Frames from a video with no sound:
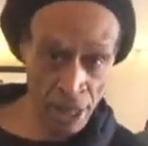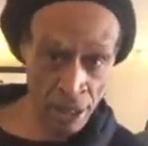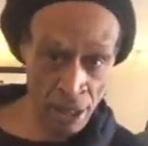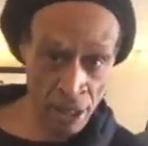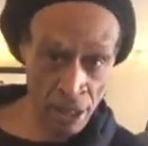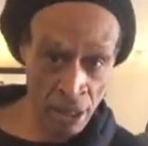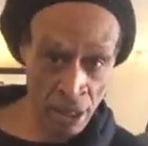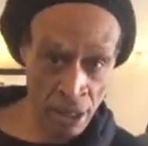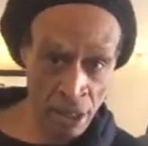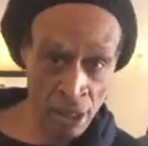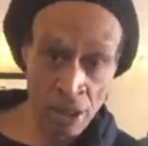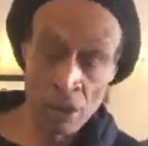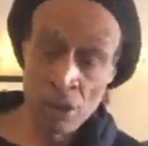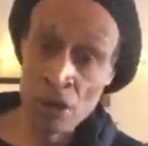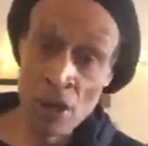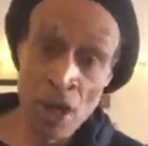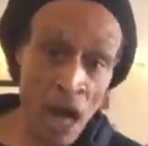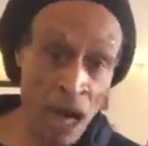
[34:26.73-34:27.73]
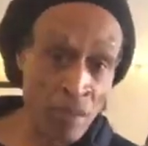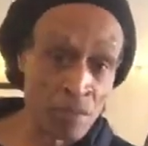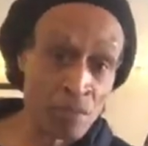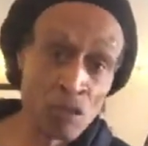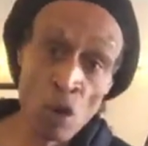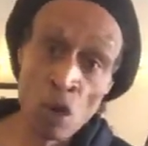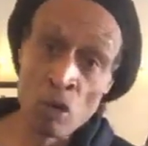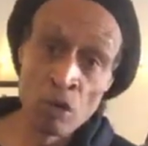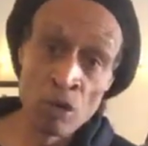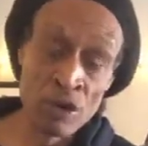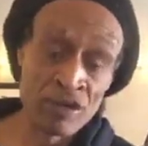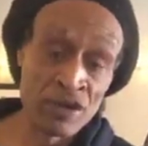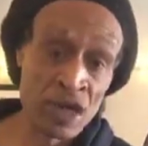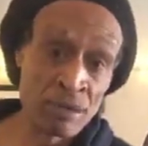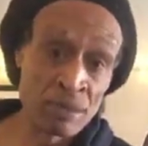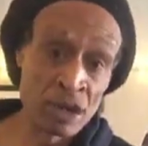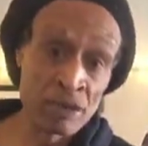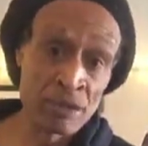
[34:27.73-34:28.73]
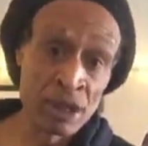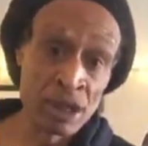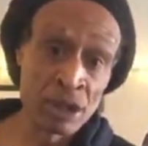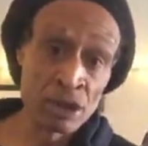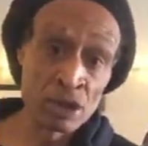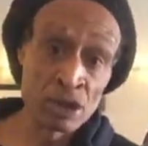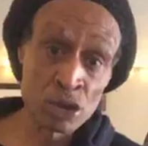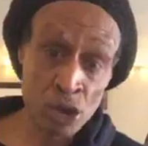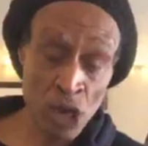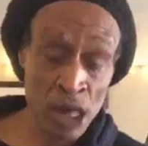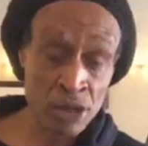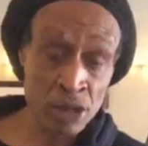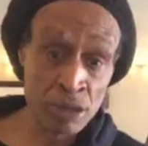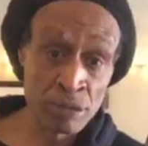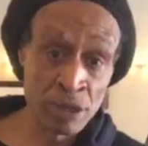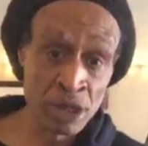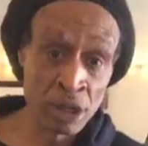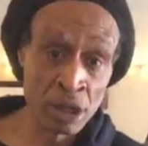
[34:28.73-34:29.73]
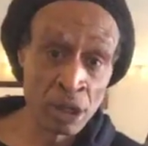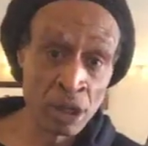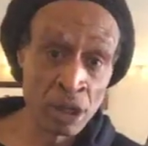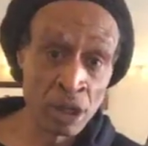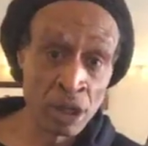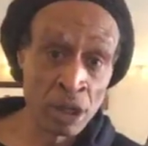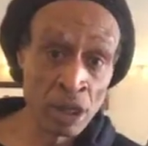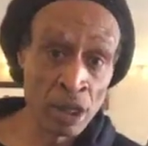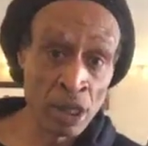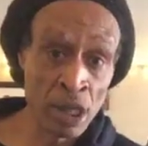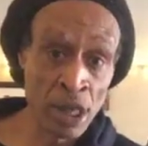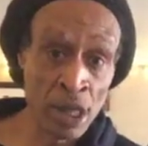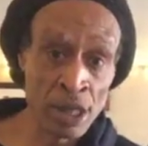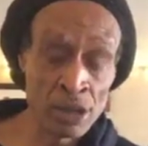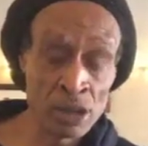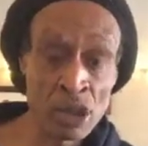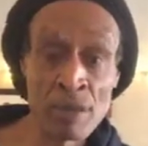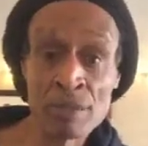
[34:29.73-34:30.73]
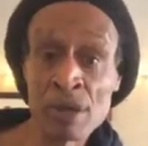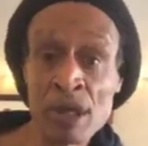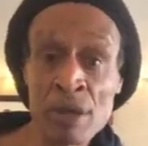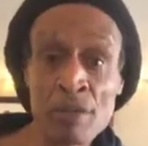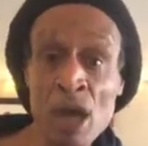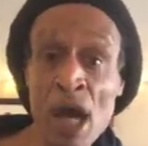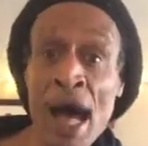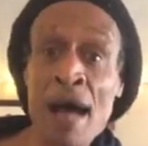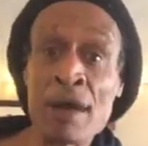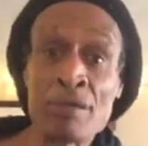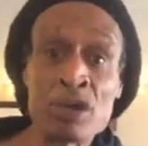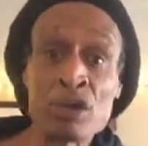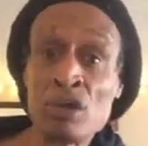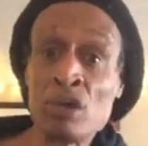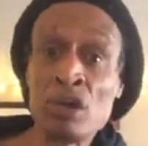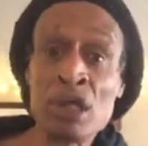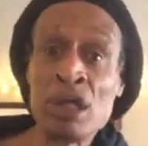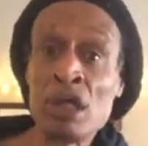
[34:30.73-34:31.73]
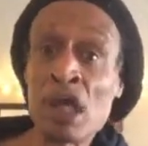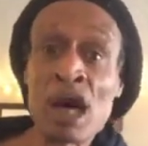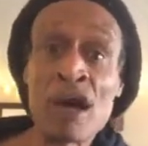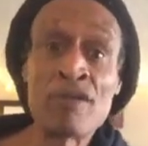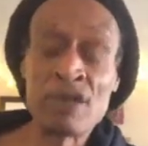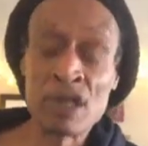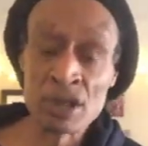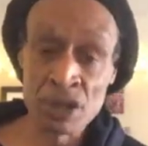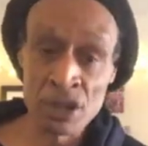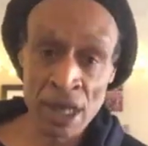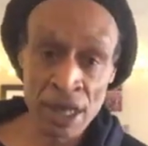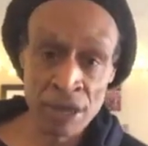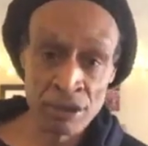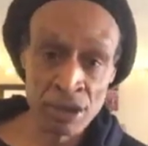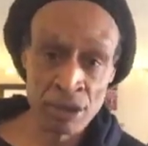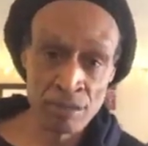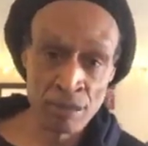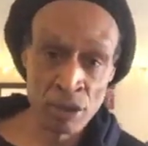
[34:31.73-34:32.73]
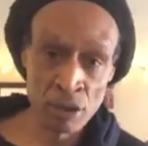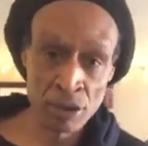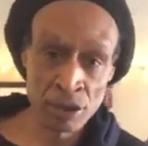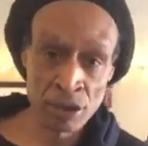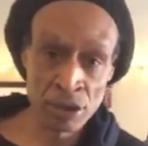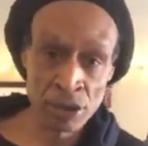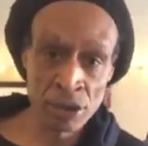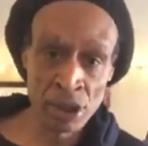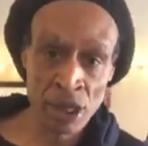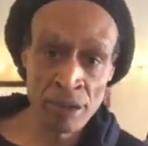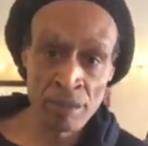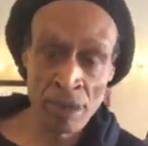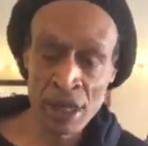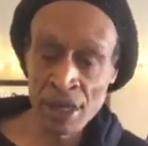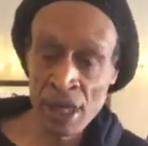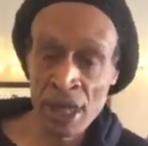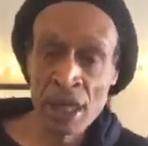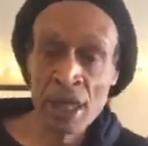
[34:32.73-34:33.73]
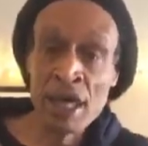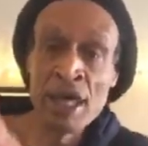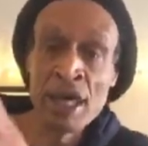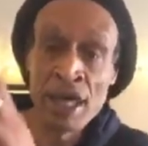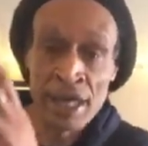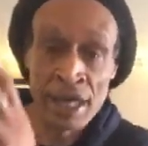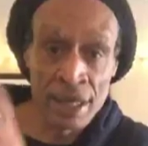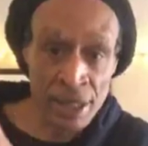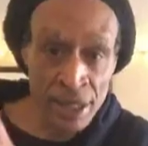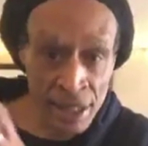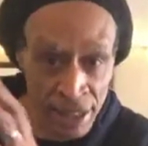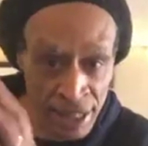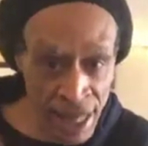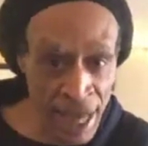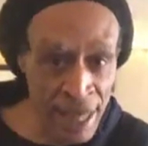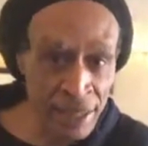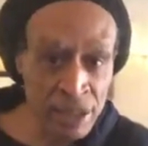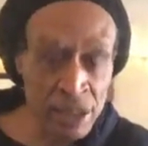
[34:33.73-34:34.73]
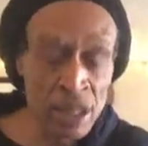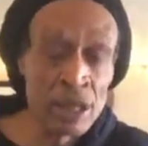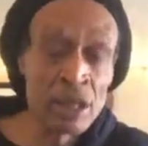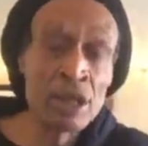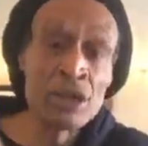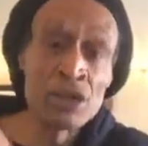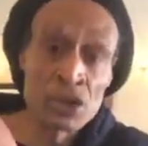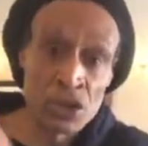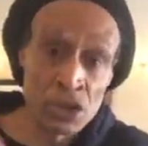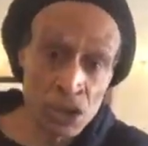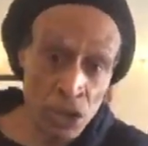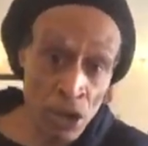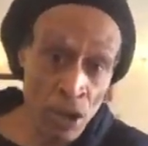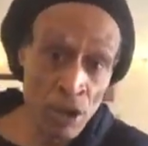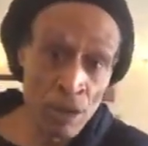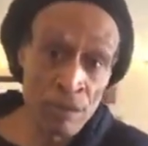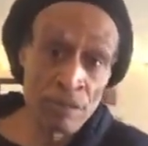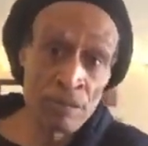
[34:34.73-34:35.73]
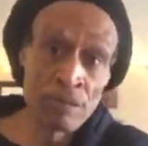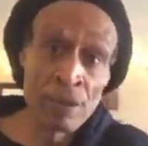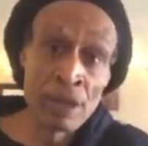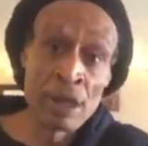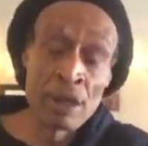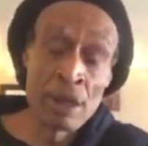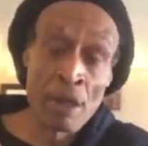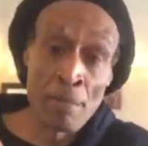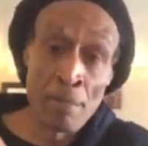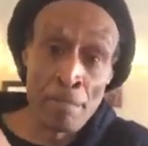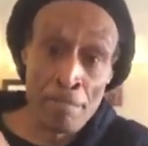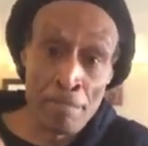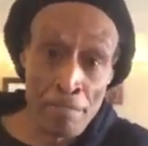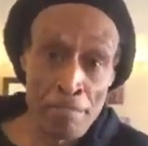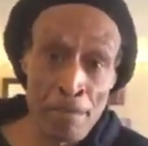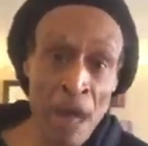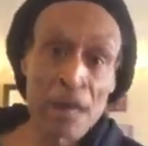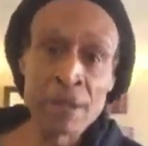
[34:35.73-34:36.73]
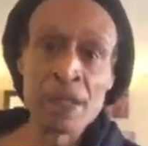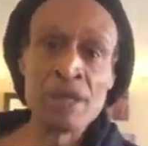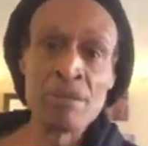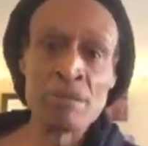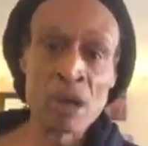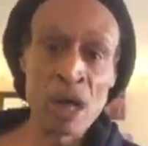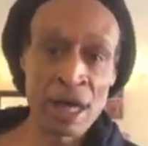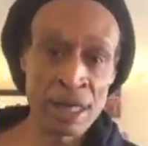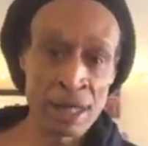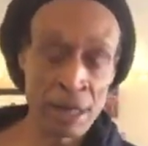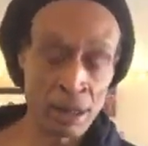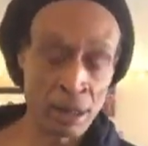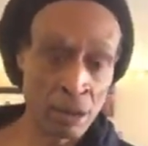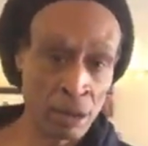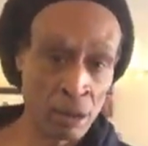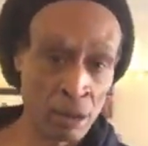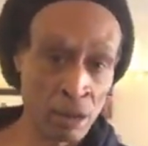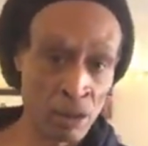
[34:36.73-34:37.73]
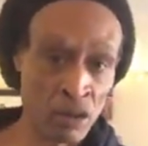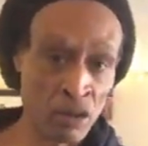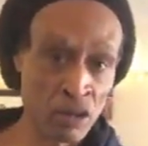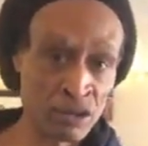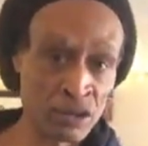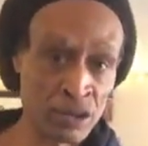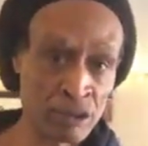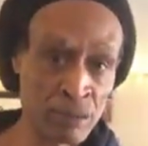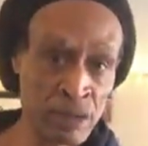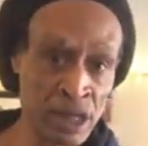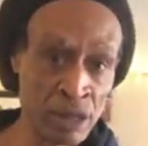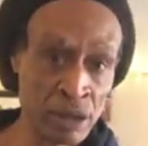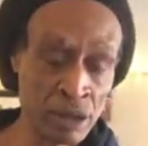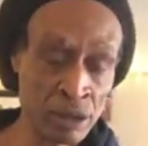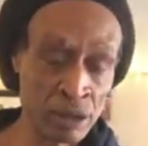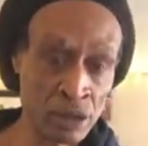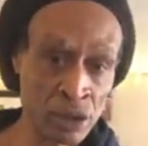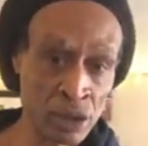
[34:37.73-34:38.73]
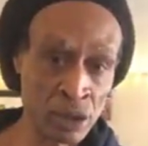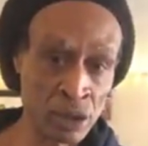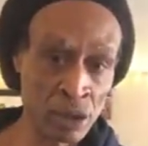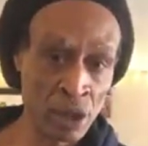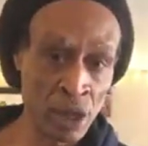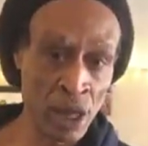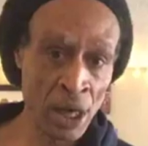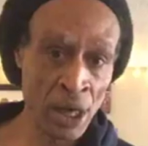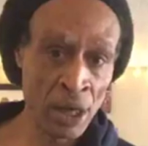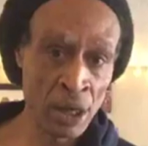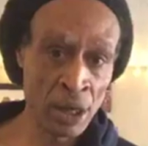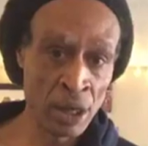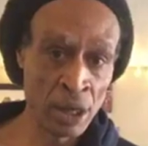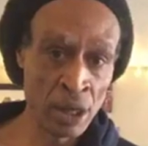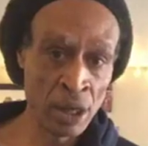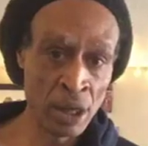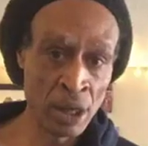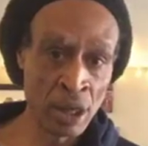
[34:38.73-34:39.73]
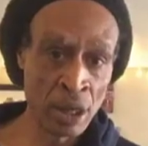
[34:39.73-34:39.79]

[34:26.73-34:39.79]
yeah, nothing wrong with them speakers, trust me, yeah, some of them are absolutely lovely sounding boxes, yeah, but they're in that certain money bracket of speakers, yeah,